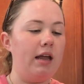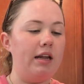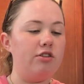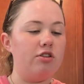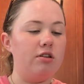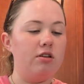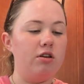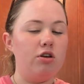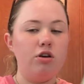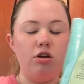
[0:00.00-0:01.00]
and it's
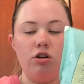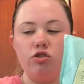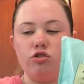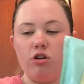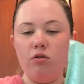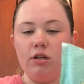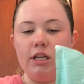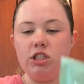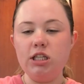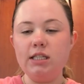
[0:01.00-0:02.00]
so
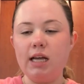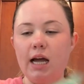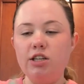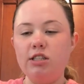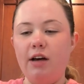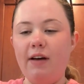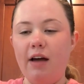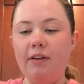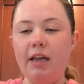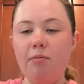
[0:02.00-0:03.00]
delicious. I just love
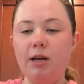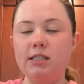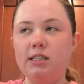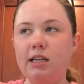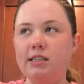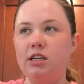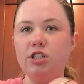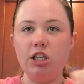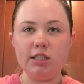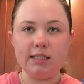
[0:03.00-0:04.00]
having it because it's like such
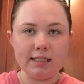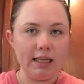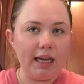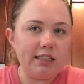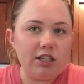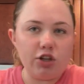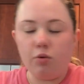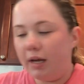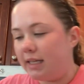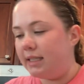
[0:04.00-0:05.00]
a good, like it's such a
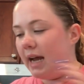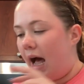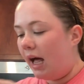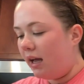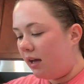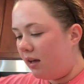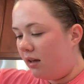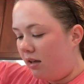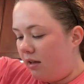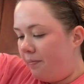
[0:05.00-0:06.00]
quick snack.
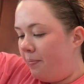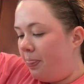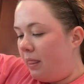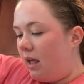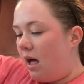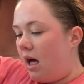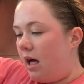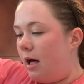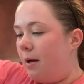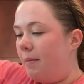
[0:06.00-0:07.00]

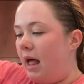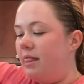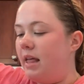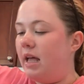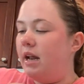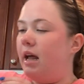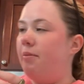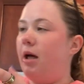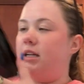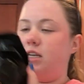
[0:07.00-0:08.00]
Um, and then I
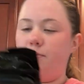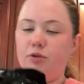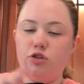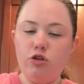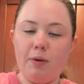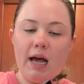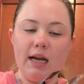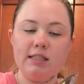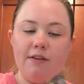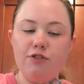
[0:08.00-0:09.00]
picked up two
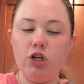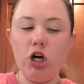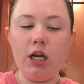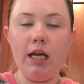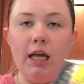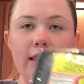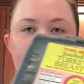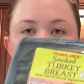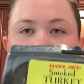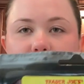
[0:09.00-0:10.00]
packs of turkey.
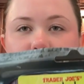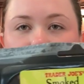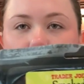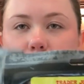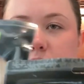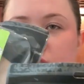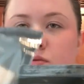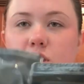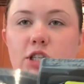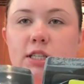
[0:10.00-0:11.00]
This one's smoked. This
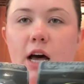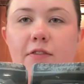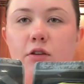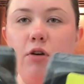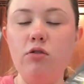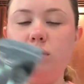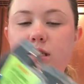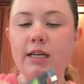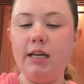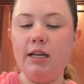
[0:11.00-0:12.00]
one's just oven
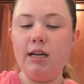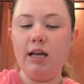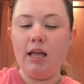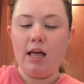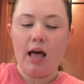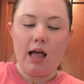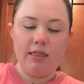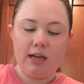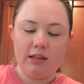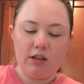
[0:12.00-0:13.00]
roasted. I
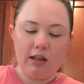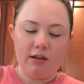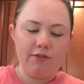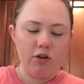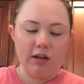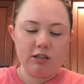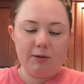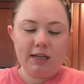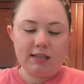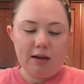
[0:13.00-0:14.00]
like, I love their lunch
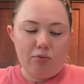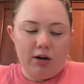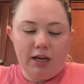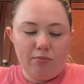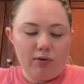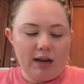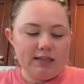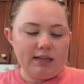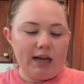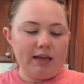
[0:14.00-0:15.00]
meat. It's like a pretty good
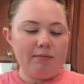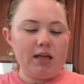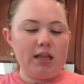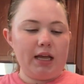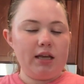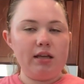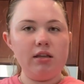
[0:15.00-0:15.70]
price and I can make like